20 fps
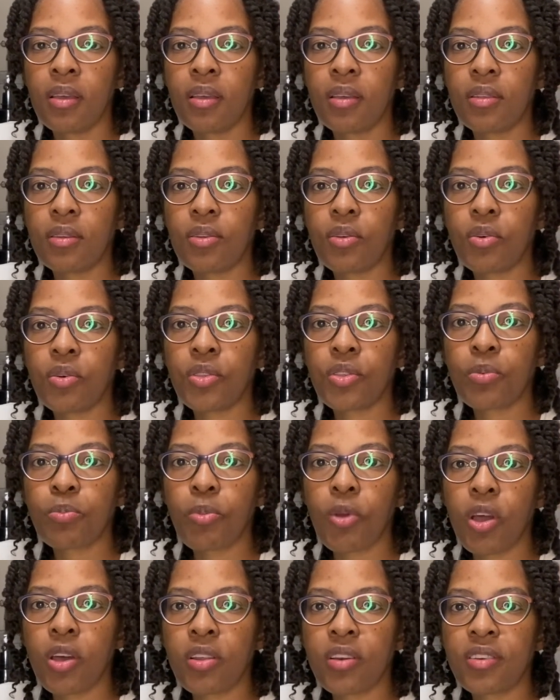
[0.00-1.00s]
those
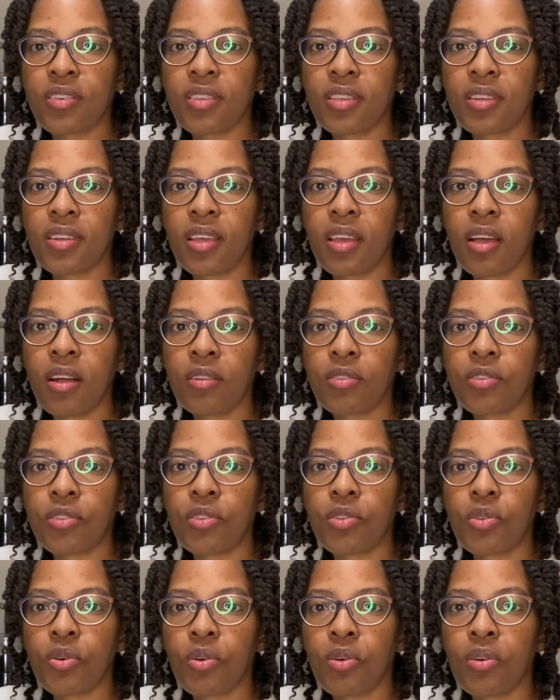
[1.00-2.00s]
products in the health
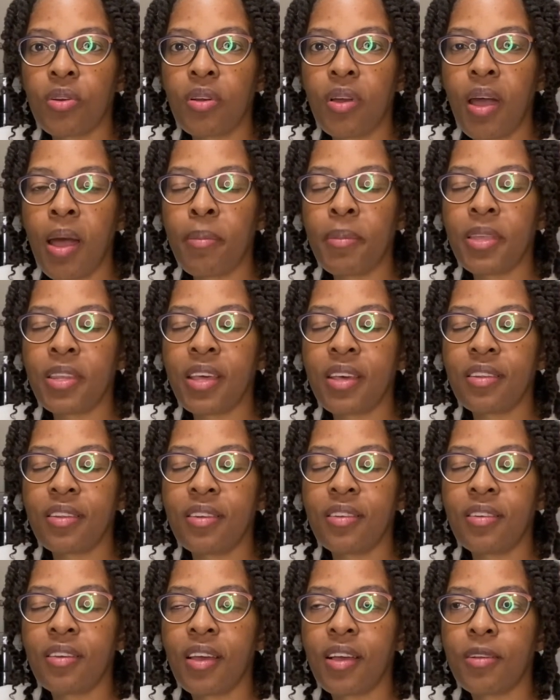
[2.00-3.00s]
store. I mean, not
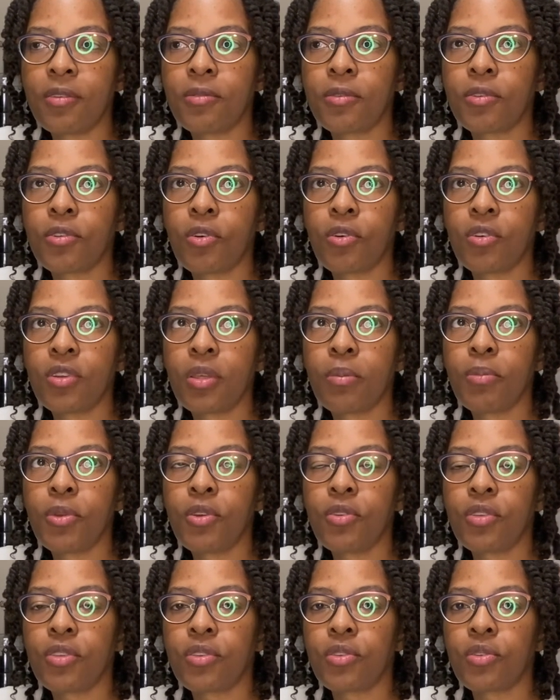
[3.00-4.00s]
in the health store, the
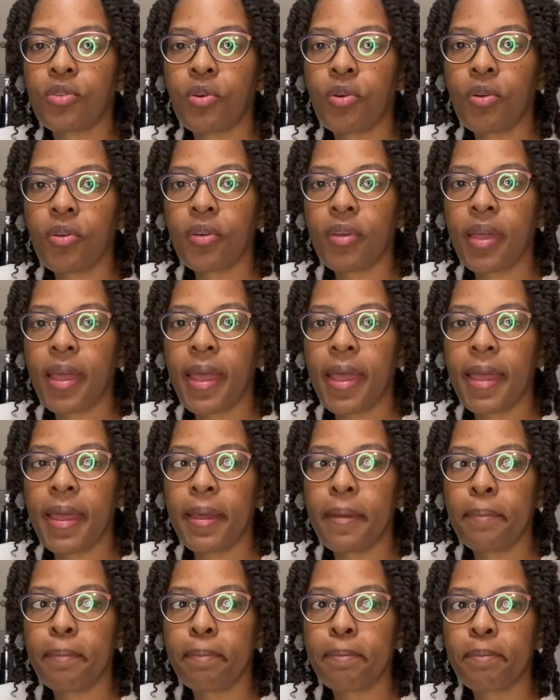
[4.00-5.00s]
beauty store.
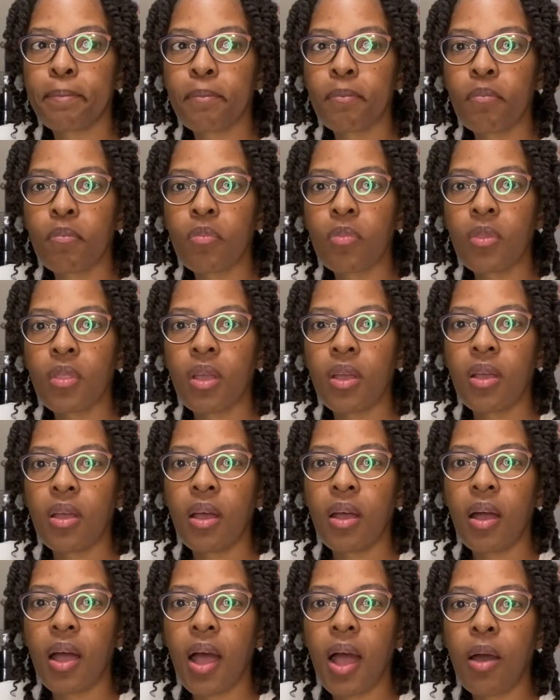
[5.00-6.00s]
And
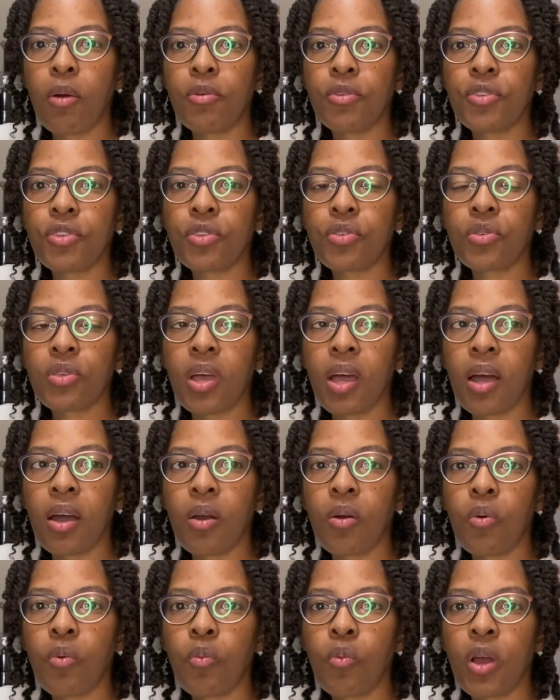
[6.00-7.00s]
I would just
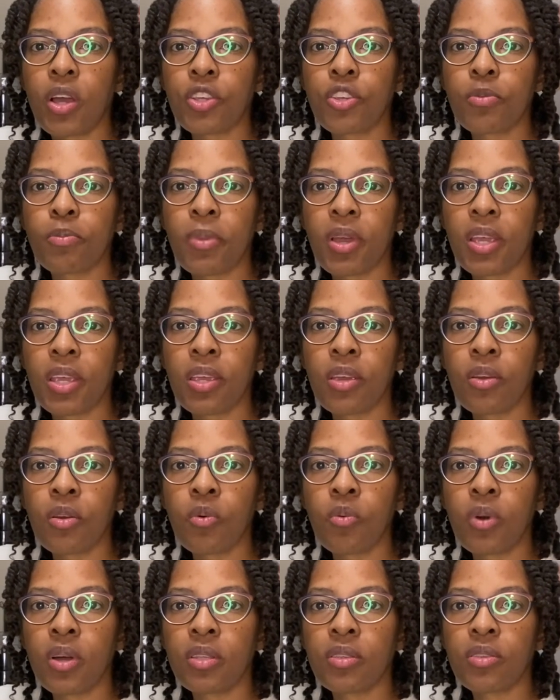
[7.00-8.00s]
wash my hair
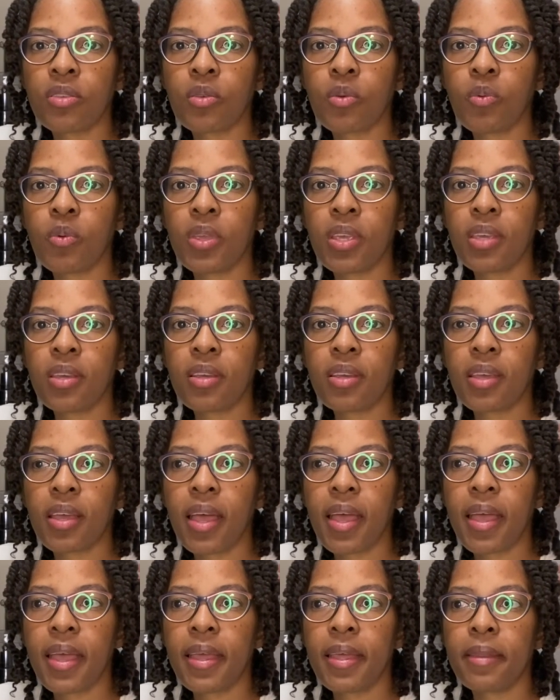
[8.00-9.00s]
once a week,
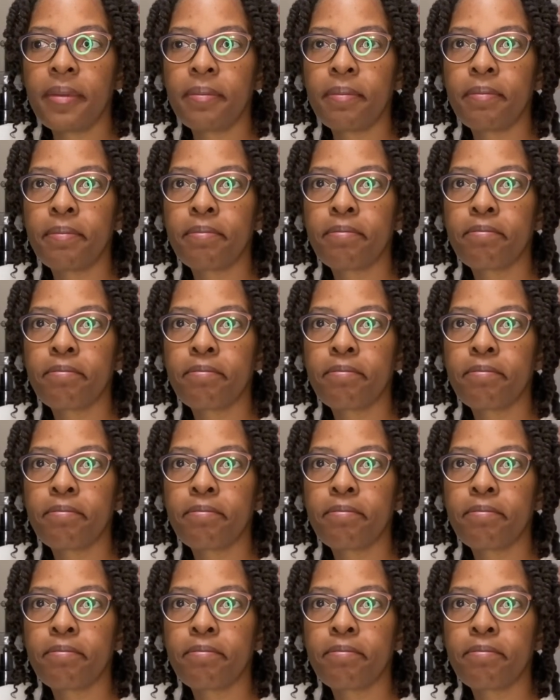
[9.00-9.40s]
and